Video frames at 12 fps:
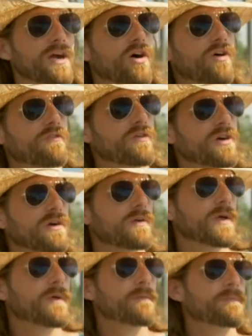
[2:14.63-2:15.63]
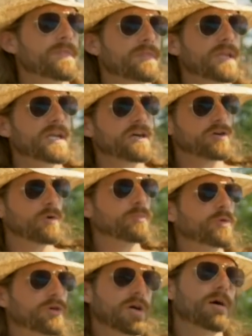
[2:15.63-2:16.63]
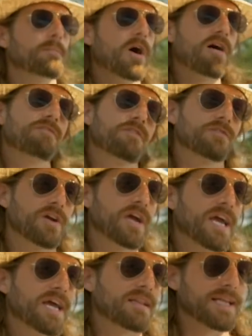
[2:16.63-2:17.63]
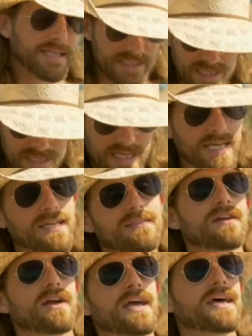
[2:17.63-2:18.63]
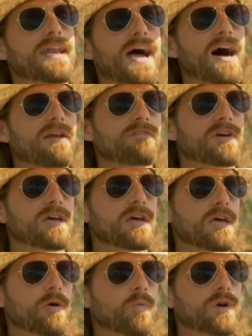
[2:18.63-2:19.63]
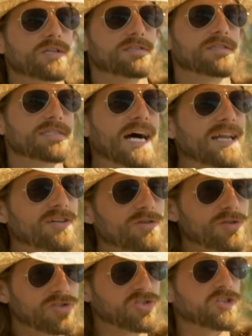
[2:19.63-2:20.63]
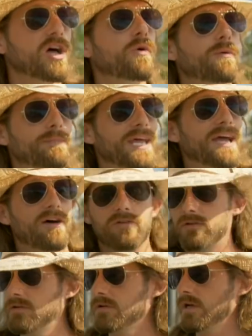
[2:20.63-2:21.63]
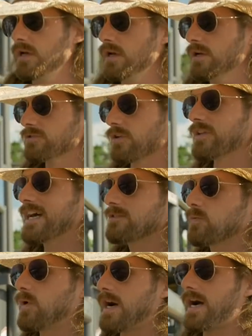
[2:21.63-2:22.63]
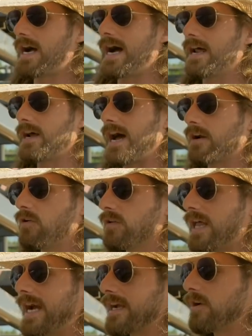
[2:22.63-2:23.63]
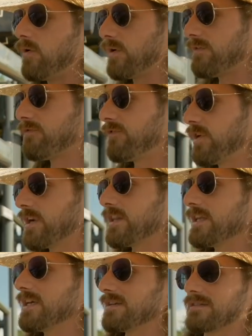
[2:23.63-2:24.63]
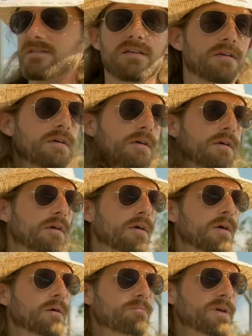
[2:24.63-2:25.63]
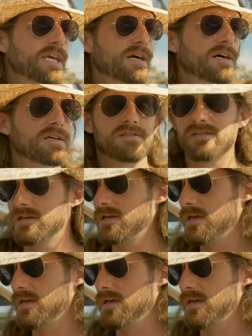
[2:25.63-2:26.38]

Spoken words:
over, the neck rope will come off of their head. Like they can get their head out of it. What it's designed to do is slow them down. So that's why I don't like going in front of this, because